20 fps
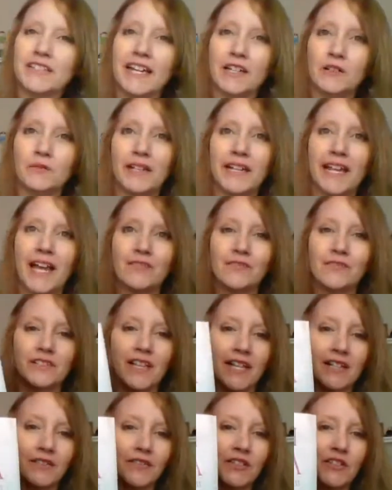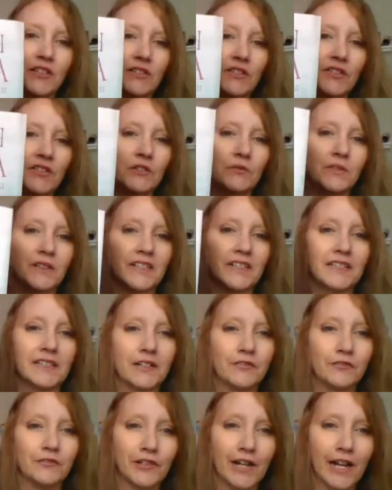like we have a lot of students who really
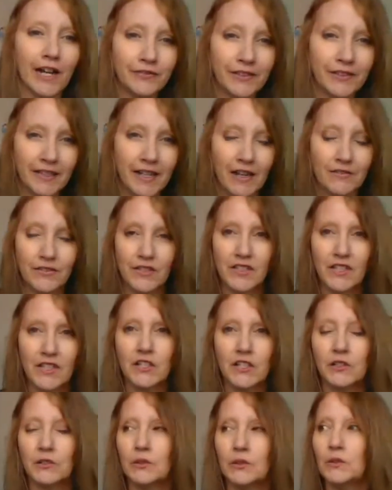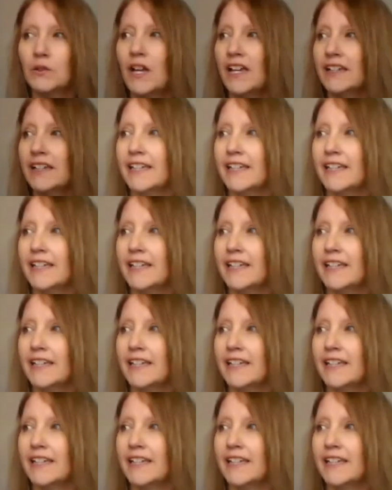love graphic novels and who